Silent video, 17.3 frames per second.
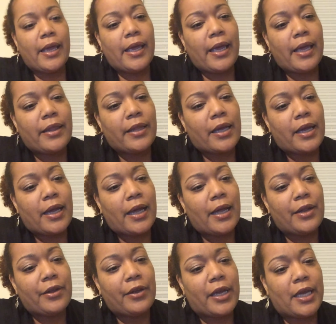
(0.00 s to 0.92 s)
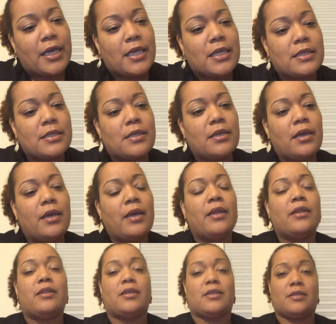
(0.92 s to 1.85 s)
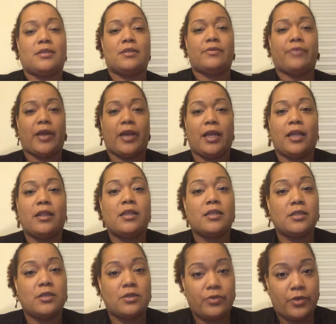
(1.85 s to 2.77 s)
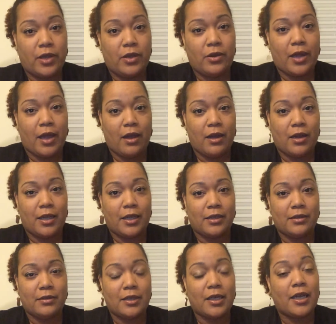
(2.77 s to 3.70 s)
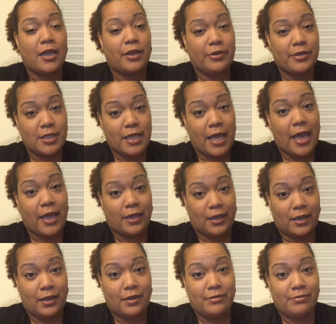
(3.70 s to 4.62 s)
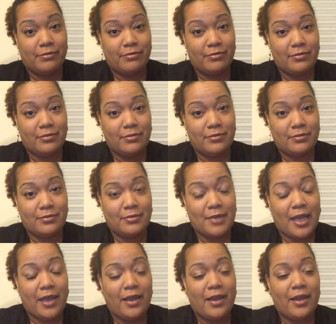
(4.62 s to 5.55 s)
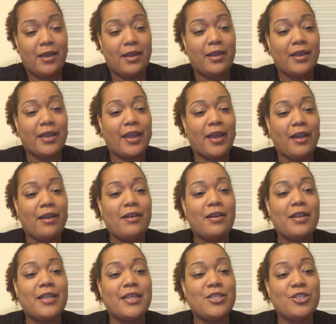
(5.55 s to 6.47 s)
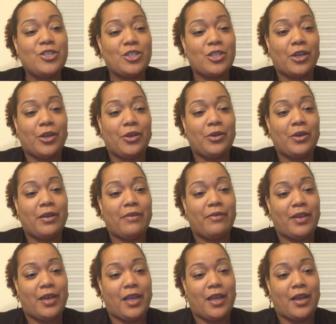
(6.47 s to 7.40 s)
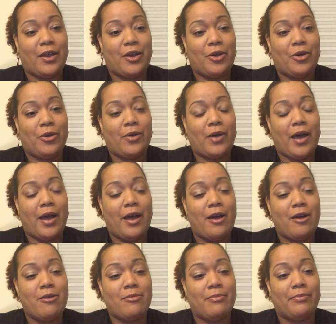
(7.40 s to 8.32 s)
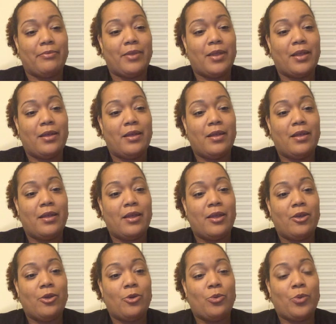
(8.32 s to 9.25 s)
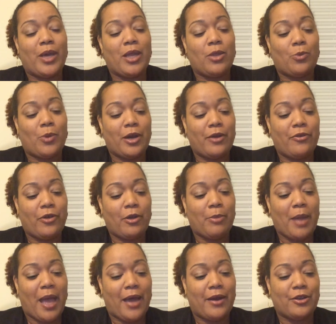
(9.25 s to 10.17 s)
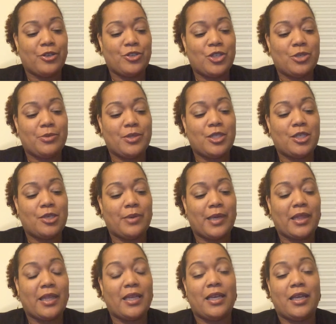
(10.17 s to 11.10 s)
and the color is, this is funny, this is for you, Carolyn, the color is khaki. Carolyn showed a video with one of her patterns. She was doing